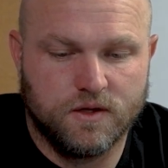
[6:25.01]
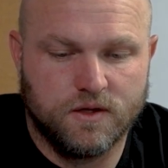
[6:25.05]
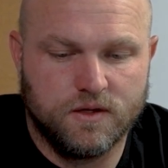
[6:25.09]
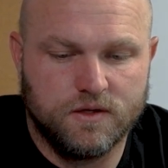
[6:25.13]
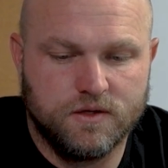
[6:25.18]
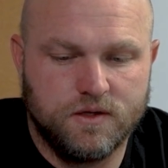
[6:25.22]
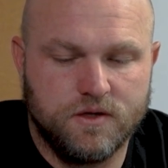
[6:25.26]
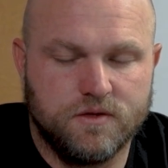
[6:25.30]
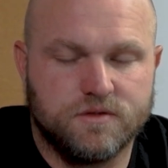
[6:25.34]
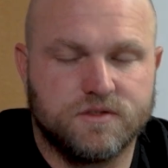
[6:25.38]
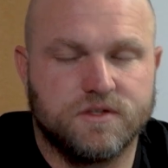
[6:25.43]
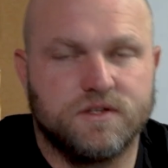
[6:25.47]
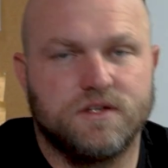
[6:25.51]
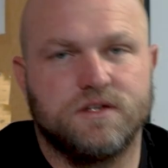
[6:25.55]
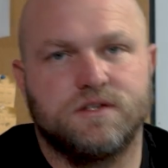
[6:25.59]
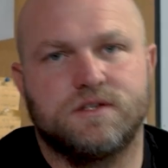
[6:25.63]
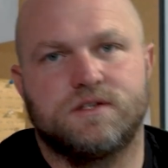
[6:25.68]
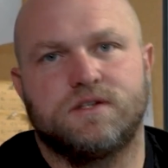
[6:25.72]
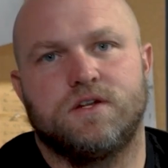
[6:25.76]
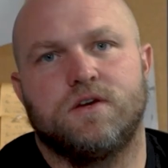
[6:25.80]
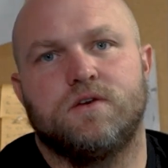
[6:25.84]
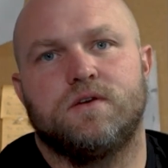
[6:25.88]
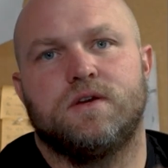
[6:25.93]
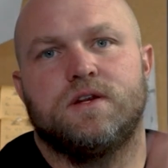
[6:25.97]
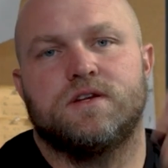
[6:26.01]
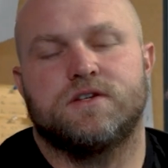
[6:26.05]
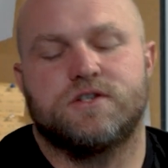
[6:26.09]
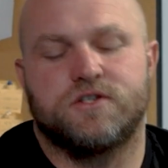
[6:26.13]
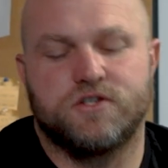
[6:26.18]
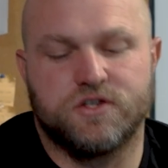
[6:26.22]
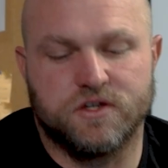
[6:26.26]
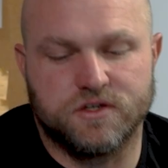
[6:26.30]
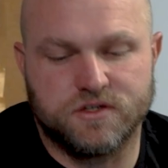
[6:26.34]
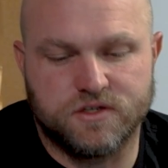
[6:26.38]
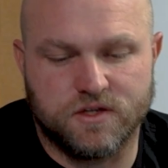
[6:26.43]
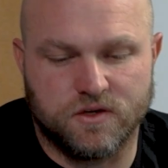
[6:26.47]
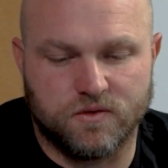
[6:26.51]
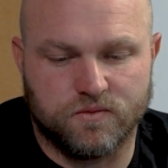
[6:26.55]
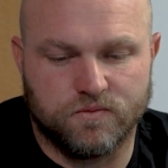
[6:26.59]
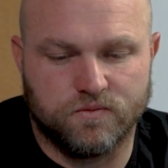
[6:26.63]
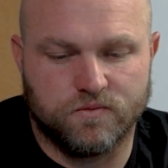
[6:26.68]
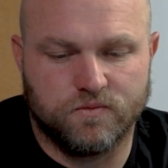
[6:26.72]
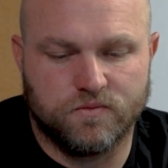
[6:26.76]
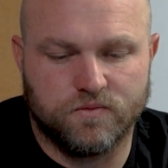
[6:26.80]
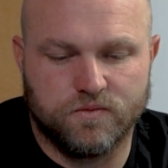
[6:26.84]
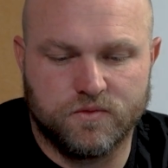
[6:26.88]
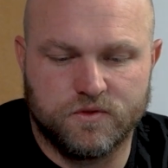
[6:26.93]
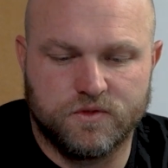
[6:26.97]
Dude, so this dude is just
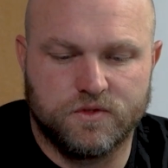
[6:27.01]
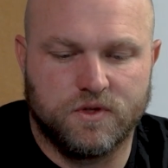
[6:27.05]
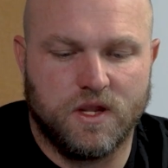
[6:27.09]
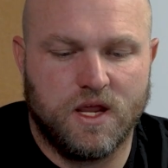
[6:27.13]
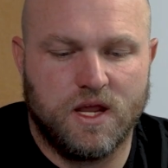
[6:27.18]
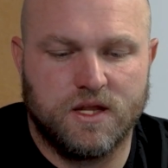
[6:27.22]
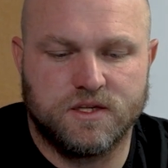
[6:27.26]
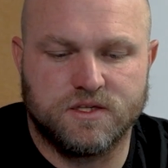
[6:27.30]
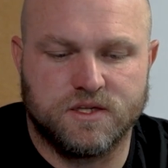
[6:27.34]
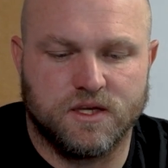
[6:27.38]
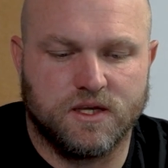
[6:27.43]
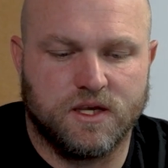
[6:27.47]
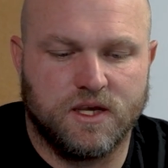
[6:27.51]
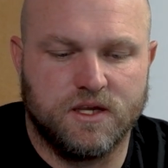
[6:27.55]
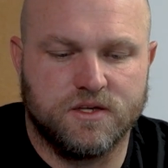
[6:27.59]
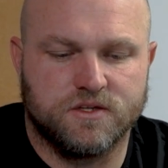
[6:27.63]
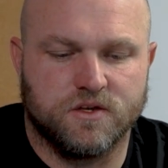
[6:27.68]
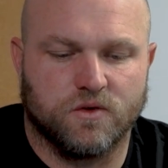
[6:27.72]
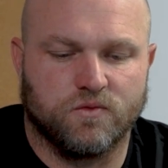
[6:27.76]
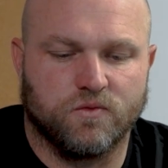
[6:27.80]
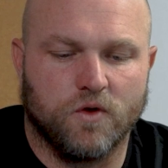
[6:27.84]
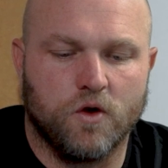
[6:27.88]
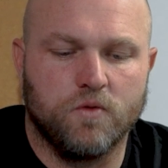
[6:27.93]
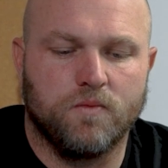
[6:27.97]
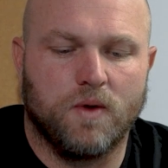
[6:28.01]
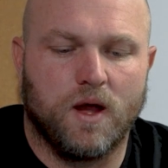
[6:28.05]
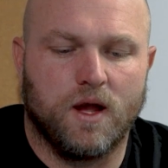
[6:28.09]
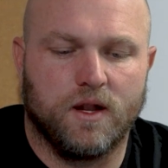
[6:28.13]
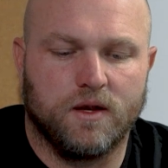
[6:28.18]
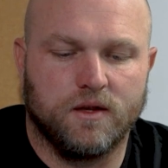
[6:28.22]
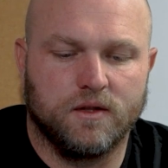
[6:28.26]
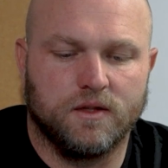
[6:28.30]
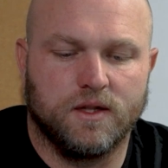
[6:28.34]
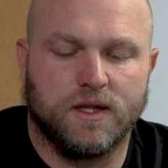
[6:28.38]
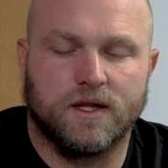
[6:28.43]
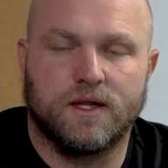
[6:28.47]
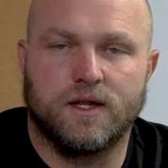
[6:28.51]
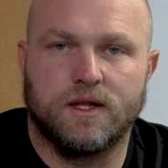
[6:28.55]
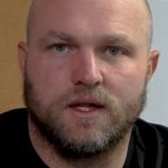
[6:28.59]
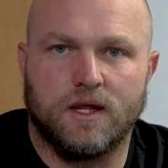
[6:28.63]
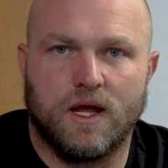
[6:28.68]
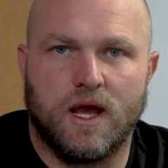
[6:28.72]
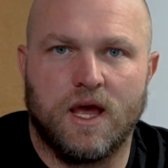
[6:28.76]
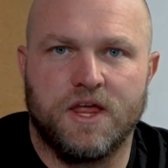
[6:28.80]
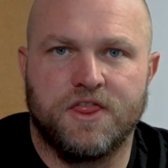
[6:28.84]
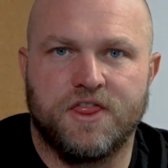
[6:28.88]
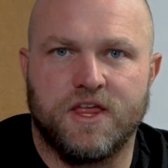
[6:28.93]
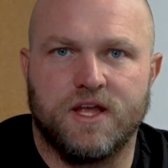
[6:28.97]
it's like he's a robot. Like,
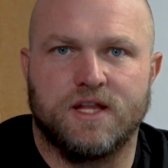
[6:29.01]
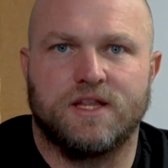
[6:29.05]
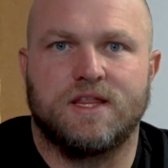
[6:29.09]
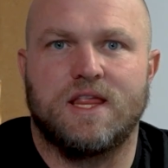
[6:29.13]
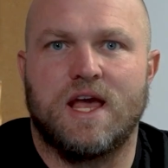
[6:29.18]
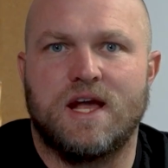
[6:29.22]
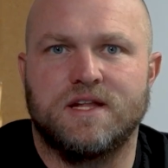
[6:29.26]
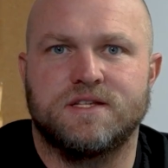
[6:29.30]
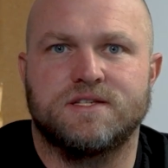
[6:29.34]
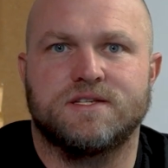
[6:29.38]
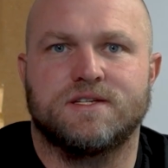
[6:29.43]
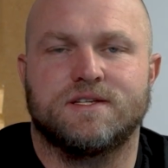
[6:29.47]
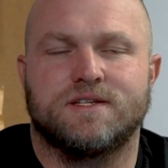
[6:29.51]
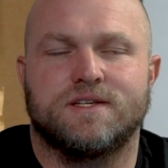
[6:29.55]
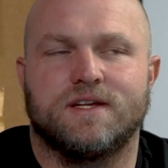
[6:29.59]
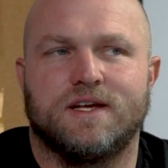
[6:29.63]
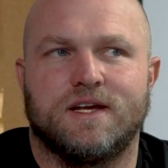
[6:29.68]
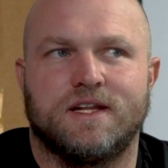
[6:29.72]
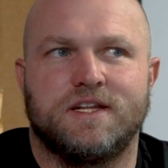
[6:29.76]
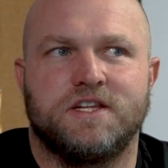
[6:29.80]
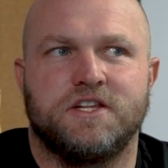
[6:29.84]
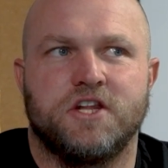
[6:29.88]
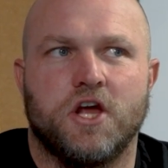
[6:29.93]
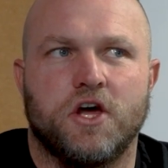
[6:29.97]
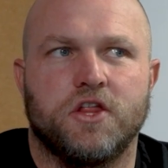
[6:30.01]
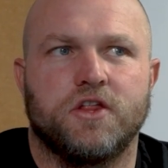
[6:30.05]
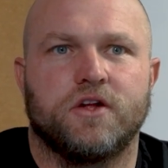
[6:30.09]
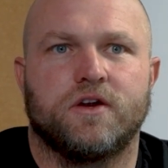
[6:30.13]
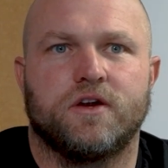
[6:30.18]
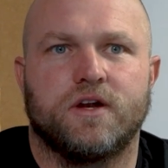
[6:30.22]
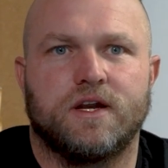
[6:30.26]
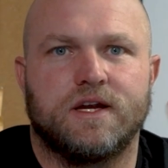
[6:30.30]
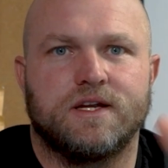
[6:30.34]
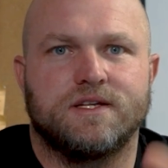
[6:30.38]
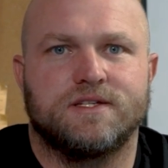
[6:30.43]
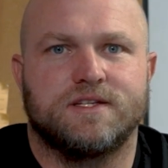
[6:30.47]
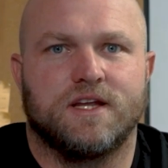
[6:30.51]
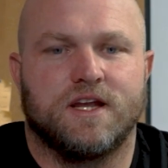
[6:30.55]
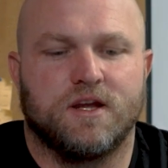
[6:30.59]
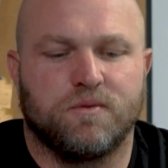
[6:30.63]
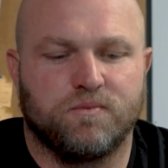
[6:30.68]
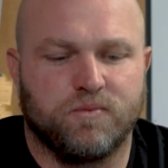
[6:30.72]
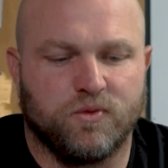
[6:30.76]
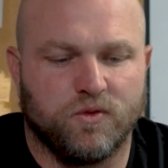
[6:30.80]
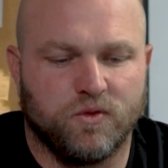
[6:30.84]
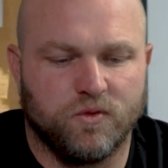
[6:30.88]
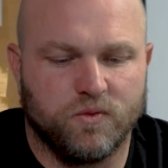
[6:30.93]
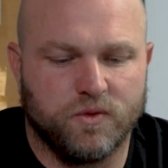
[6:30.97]
I think that's another
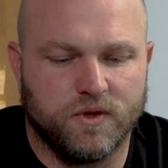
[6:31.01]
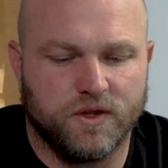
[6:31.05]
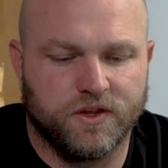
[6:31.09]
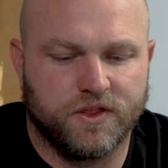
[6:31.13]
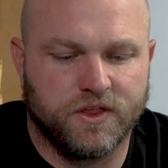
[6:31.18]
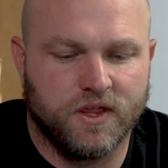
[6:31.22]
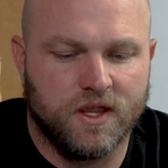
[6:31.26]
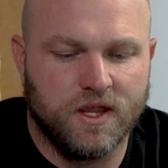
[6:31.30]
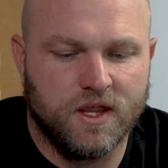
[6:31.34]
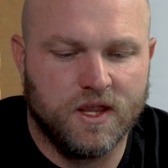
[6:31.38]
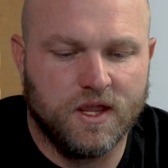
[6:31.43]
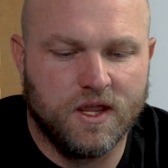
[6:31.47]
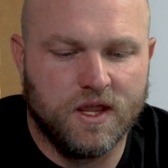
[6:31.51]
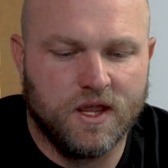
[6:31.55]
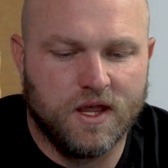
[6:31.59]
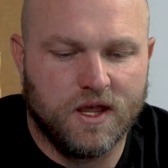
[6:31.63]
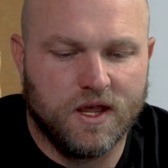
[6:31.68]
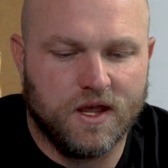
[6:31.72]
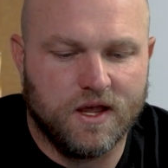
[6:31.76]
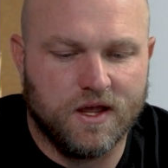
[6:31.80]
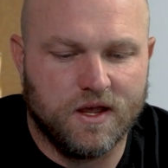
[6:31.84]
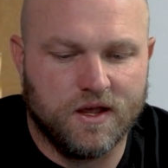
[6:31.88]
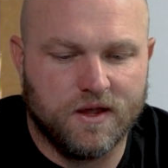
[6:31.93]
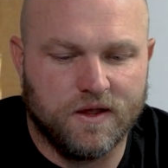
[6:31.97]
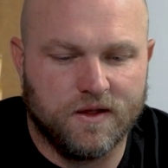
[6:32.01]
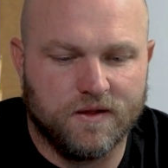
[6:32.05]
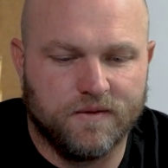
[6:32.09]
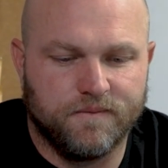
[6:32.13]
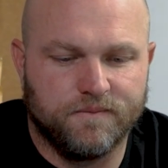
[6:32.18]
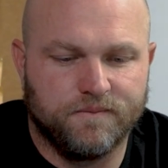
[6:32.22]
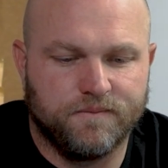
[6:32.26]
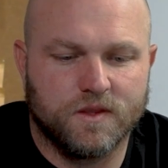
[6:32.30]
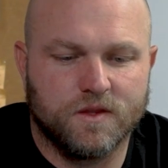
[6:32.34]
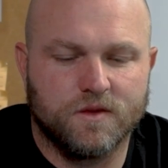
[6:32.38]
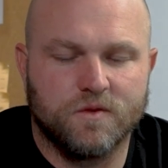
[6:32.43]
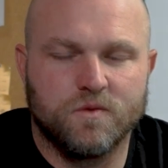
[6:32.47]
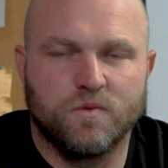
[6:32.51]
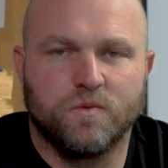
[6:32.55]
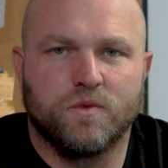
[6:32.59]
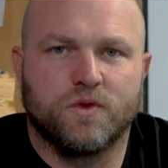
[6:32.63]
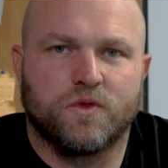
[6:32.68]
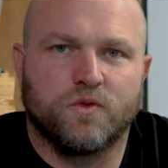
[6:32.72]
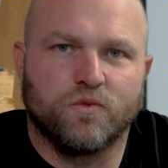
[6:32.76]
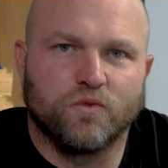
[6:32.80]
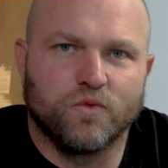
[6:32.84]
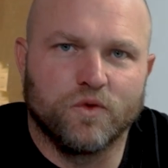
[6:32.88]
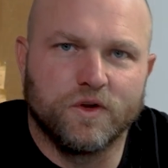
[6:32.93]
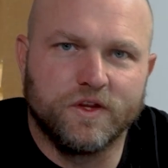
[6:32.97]
example with
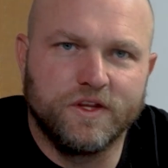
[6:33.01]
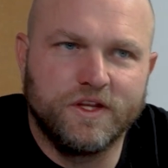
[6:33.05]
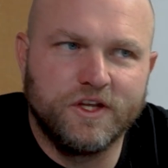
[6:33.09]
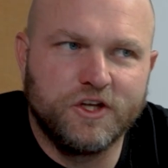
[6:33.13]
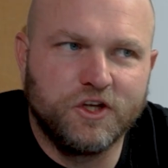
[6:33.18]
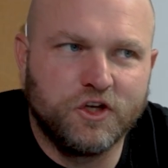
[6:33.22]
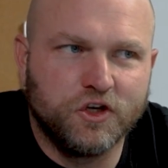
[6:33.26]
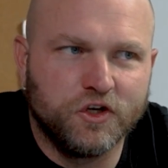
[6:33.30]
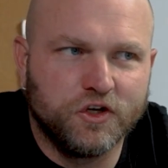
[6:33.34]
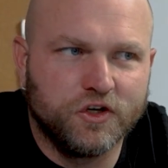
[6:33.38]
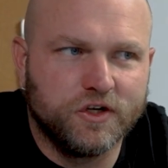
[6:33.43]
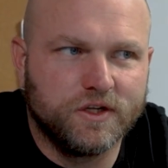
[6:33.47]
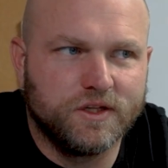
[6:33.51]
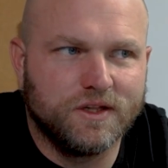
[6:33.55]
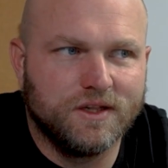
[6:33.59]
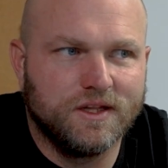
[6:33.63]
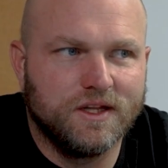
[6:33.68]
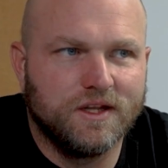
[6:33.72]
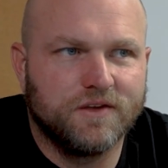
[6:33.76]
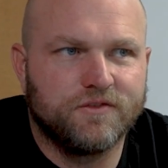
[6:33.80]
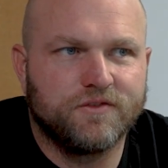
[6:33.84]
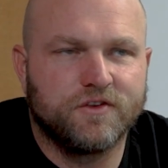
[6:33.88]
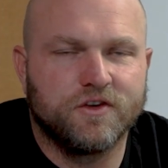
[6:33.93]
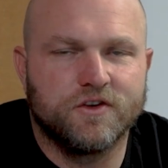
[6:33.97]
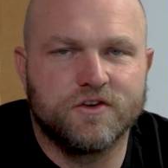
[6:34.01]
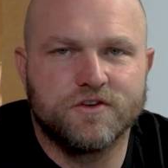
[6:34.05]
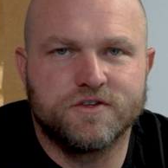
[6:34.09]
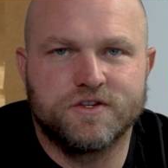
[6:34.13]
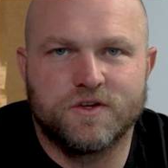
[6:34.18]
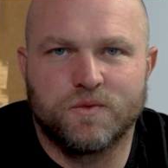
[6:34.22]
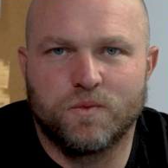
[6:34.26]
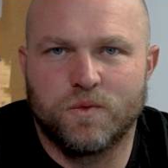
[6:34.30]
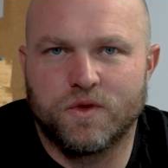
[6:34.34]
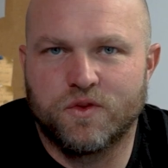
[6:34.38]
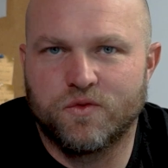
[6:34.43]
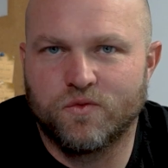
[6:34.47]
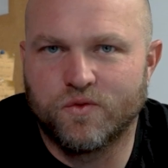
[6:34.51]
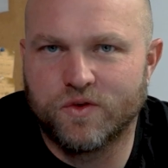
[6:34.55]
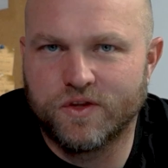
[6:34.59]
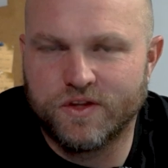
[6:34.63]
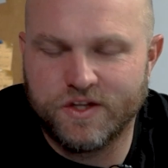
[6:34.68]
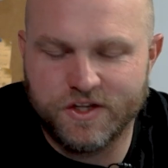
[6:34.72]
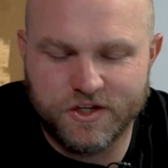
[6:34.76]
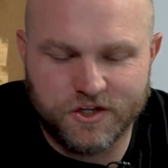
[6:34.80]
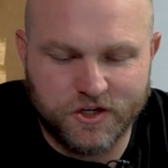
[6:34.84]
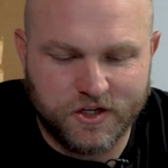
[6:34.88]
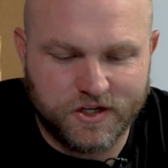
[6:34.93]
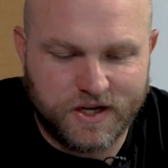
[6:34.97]
really good lifters and with
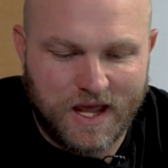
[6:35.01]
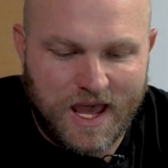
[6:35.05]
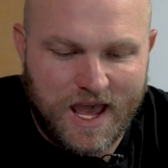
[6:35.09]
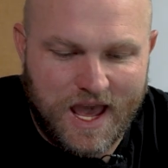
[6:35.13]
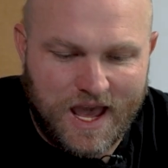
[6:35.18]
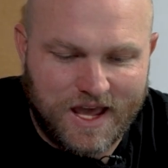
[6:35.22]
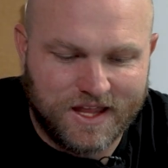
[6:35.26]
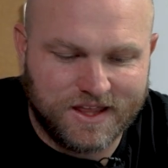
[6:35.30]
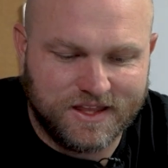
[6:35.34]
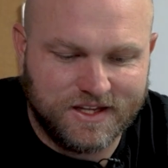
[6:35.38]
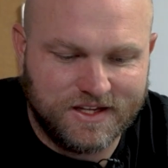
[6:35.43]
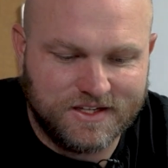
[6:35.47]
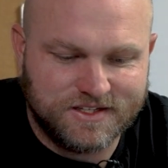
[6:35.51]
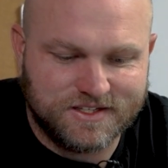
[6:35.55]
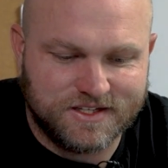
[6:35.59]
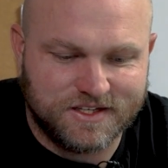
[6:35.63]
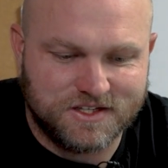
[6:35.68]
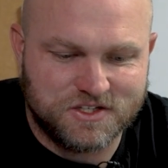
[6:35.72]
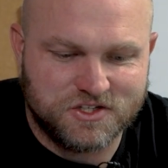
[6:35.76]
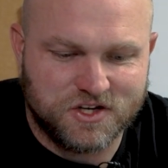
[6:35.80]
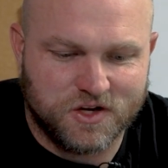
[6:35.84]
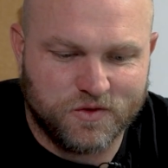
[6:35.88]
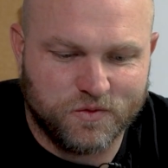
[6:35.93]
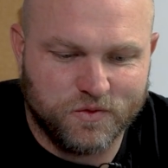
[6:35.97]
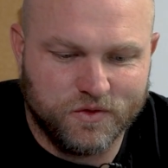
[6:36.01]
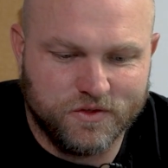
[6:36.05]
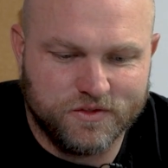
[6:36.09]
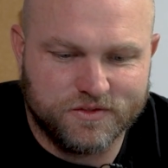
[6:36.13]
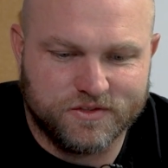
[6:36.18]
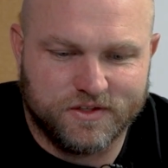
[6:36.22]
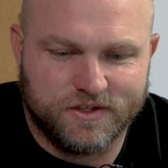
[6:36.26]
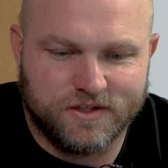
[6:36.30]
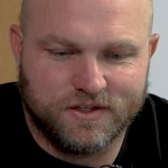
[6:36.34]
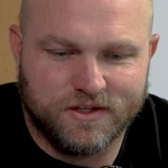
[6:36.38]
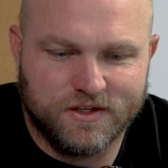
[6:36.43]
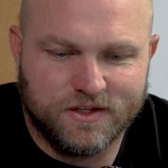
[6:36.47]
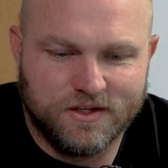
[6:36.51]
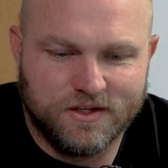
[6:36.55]
really good athletes in general, is like,